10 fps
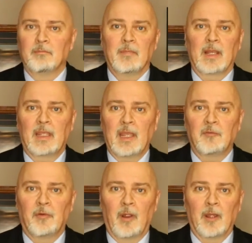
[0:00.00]

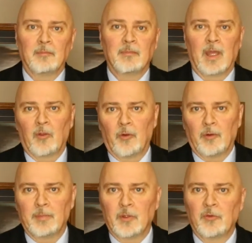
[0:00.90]
Medicaid fraud, elder
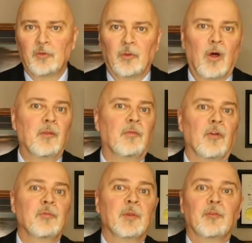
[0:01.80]
abuse, law
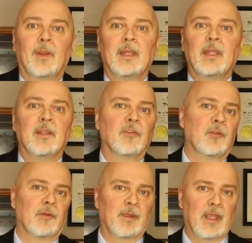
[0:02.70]
enforcement training and
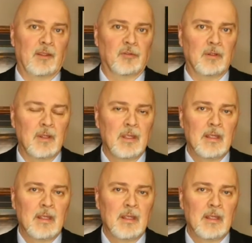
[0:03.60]
certification.